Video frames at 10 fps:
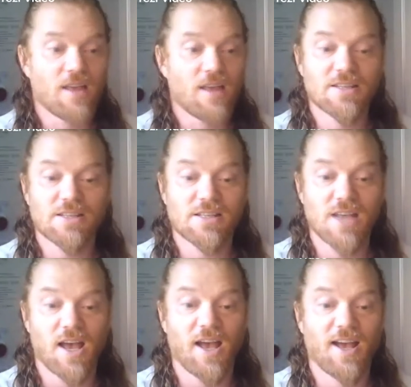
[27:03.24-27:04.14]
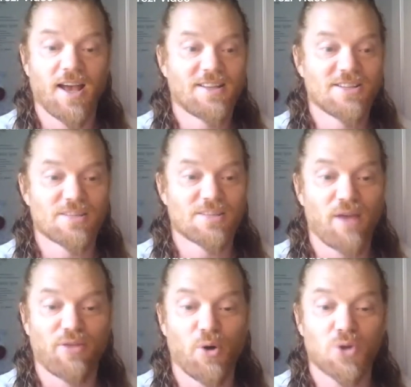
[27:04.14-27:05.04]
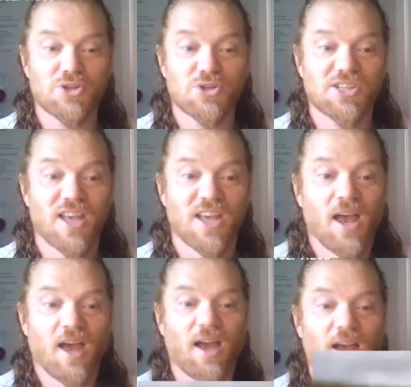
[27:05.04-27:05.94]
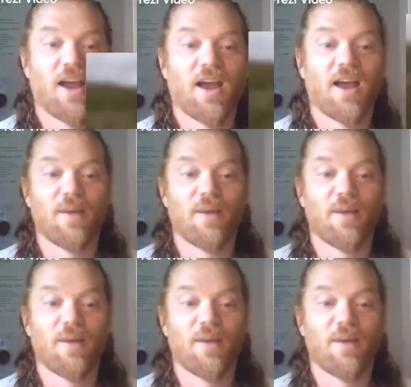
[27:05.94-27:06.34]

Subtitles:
this is just my thoughts. I